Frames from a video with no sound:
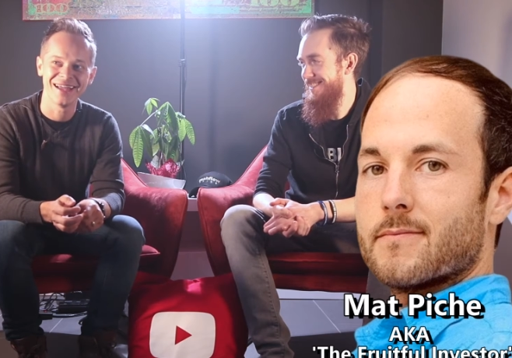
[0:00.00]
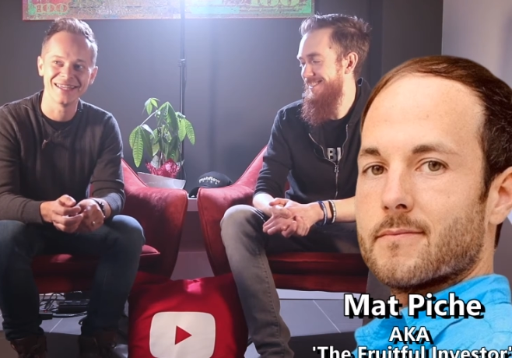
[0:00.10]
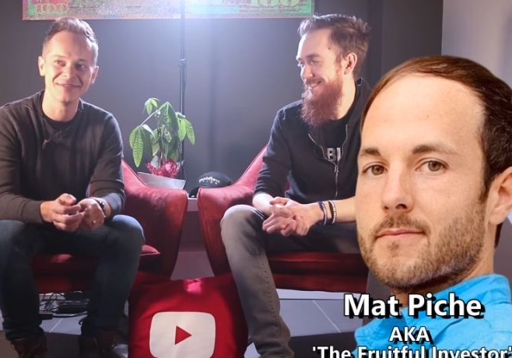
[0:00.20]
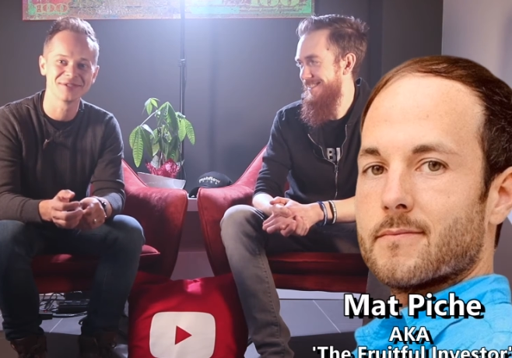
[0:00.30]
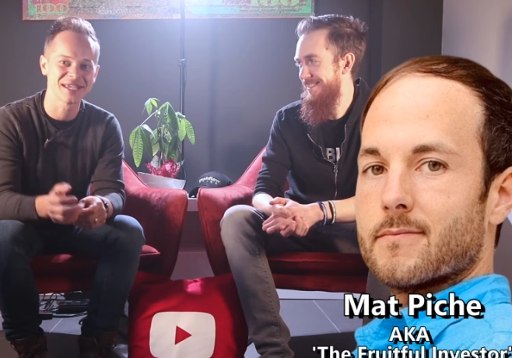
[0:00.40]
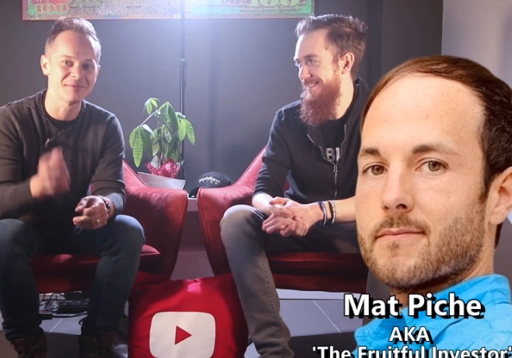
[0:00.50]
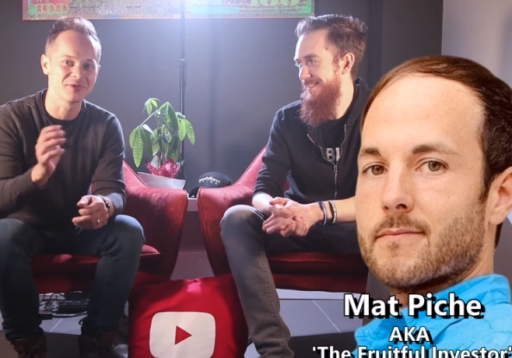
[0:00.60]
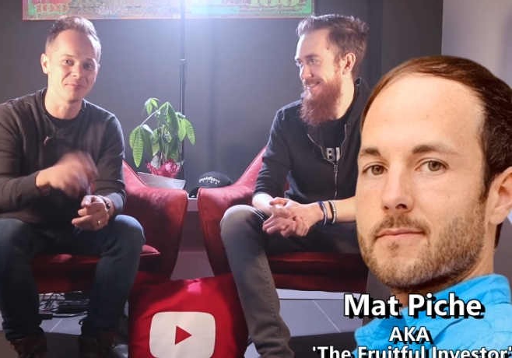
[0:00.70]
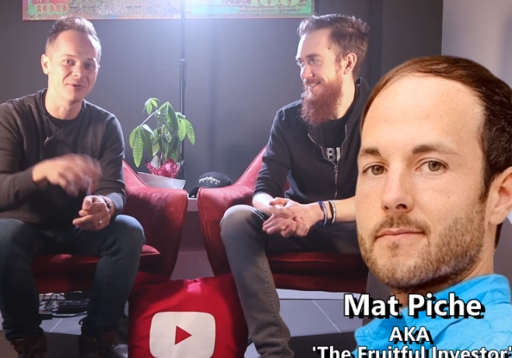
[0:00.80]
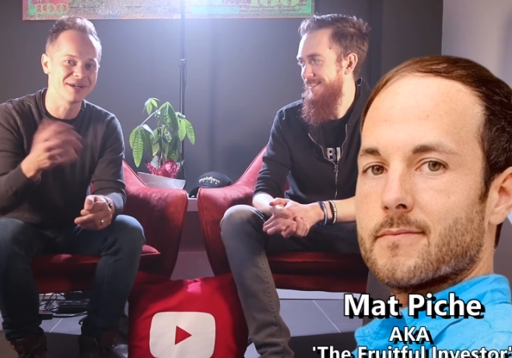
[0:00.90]
Speaker 1: And he was
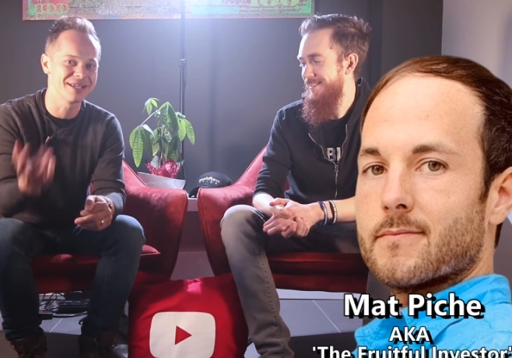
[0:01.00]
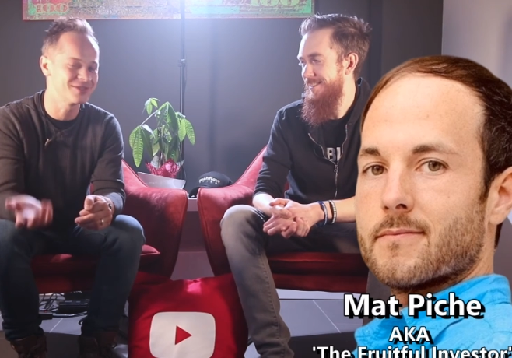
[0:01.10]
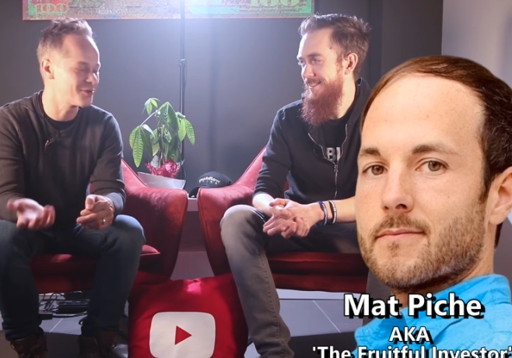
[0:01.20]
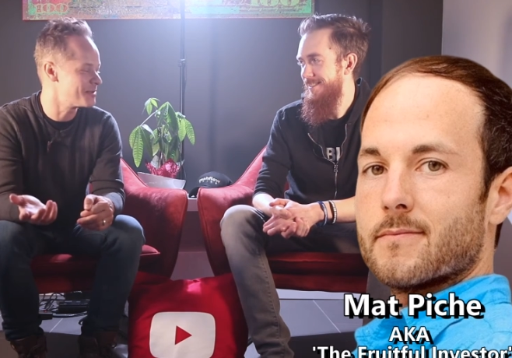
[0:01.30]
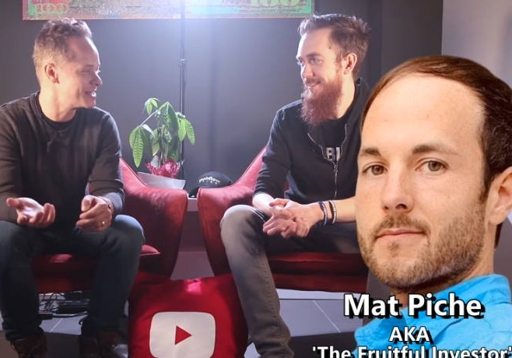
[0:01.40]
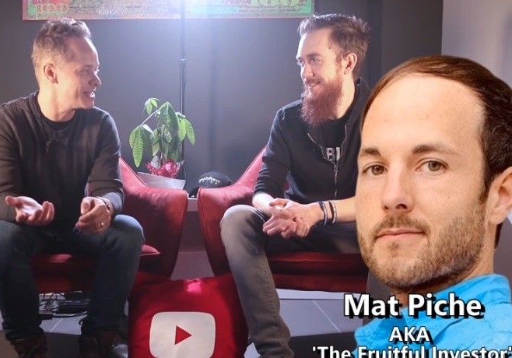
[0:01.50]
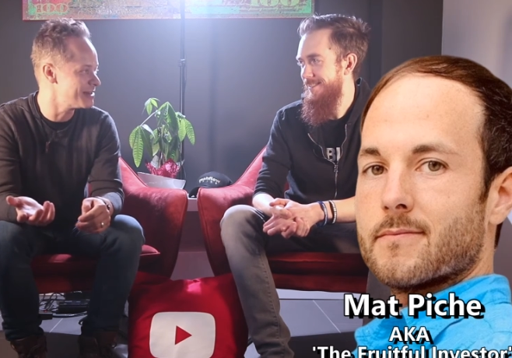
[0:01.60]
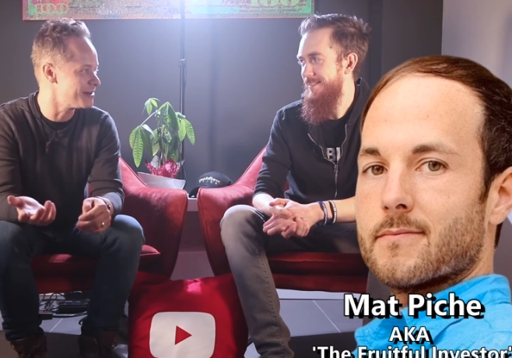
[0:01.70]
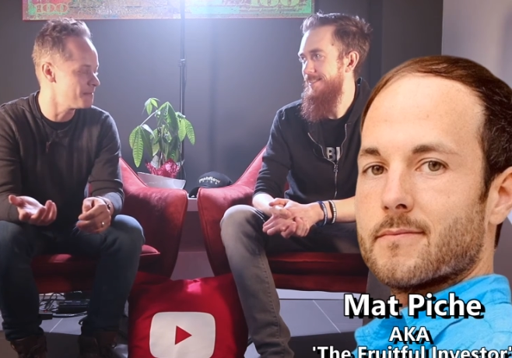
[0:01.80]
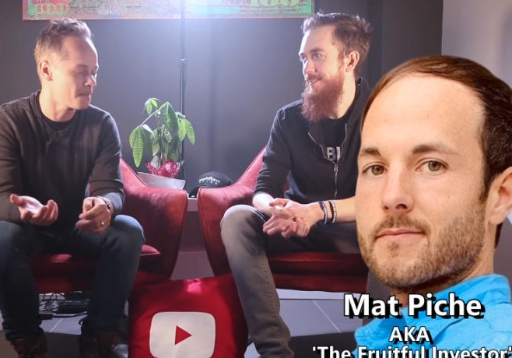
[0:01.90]
able to put it into a
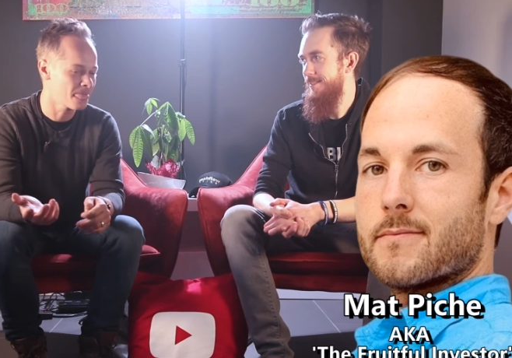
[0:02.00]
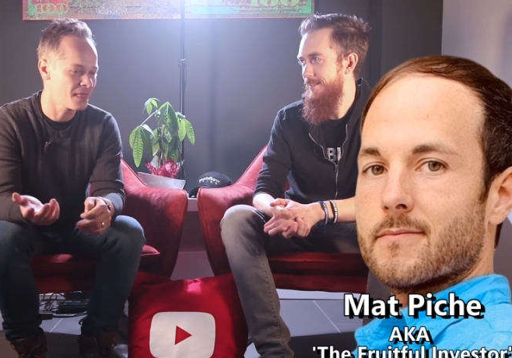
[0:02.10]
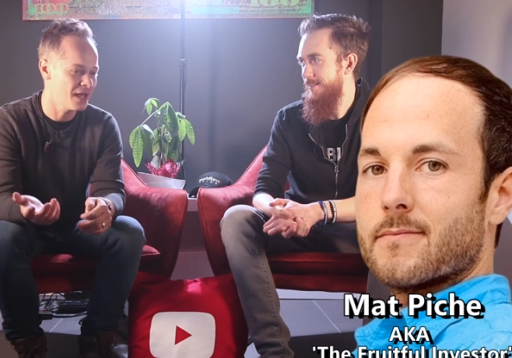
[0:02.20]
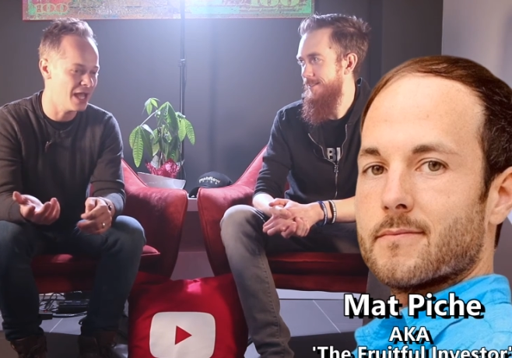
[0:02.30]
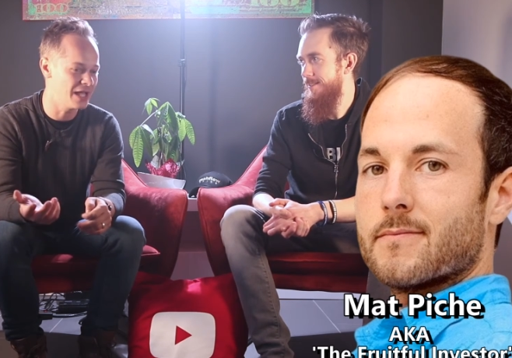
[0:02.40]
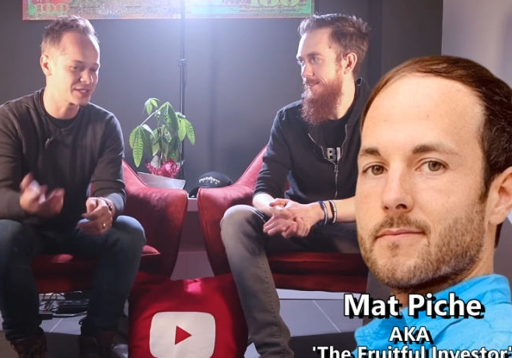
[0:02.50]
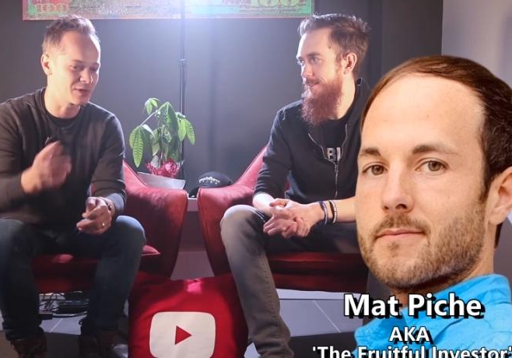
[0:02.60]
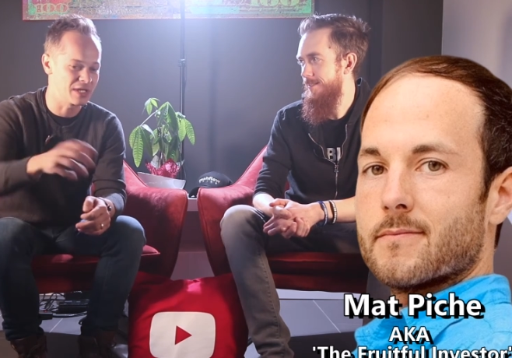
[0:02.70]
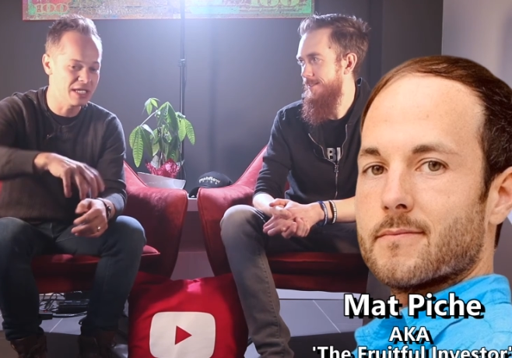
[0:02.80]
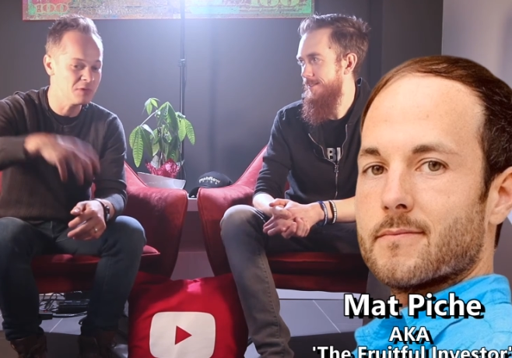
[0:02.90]
deal. And
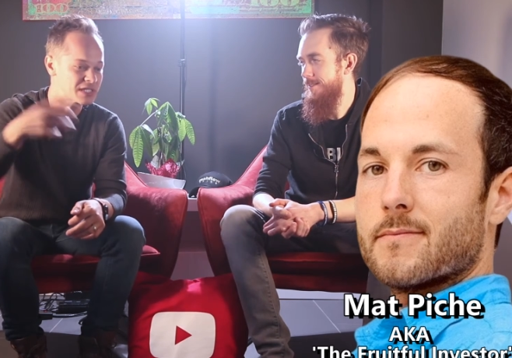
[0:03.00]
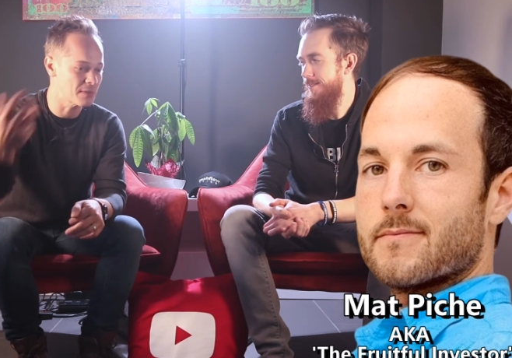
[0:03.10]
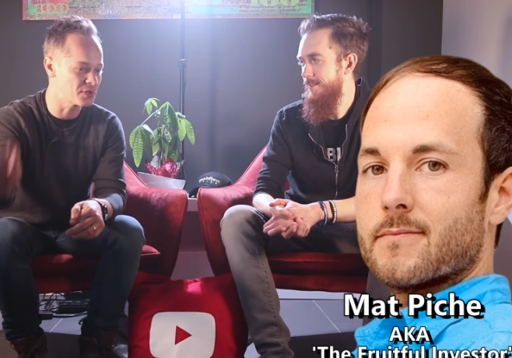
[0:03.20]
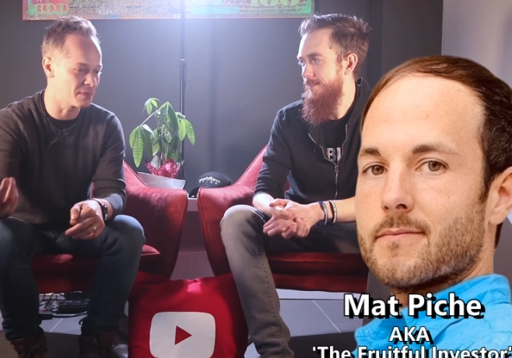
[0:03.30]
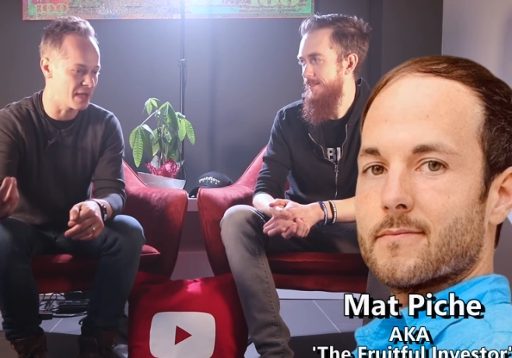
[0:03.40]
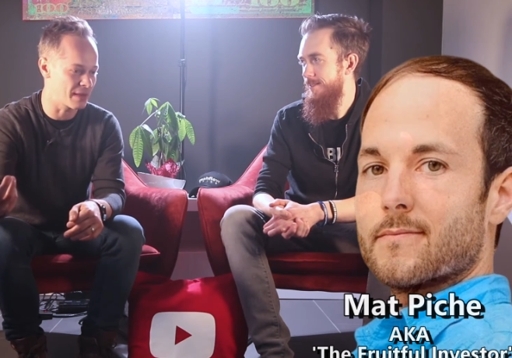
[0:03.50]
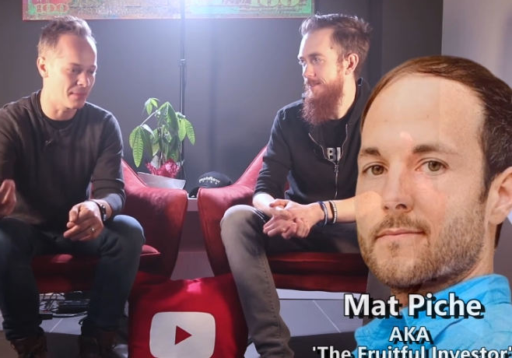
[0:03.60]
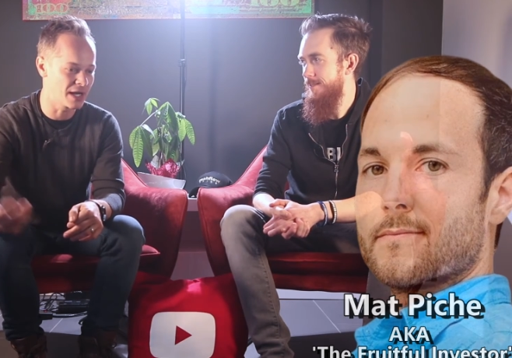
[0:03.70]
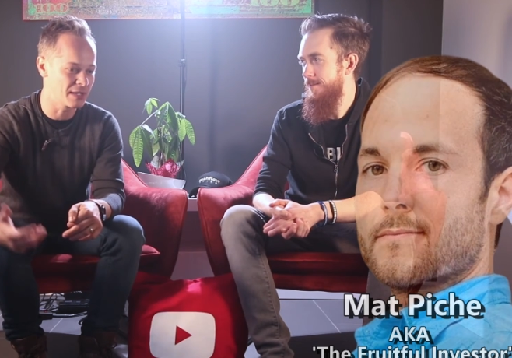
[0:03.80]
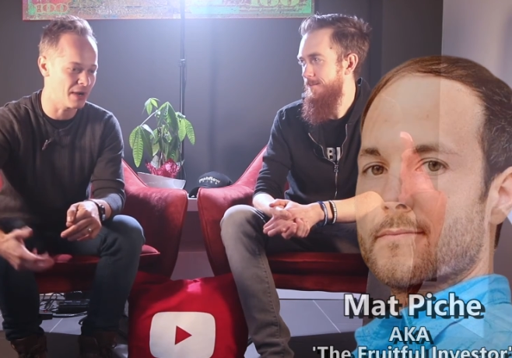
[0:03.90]
so he was able to
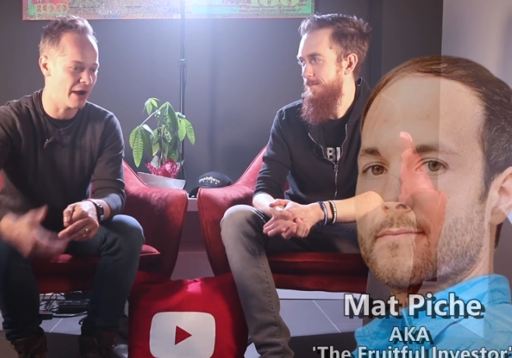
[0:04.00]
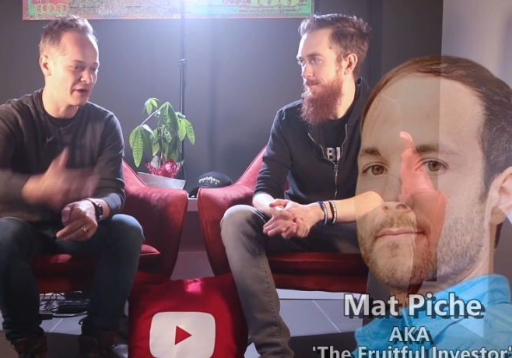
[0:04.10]
make money. My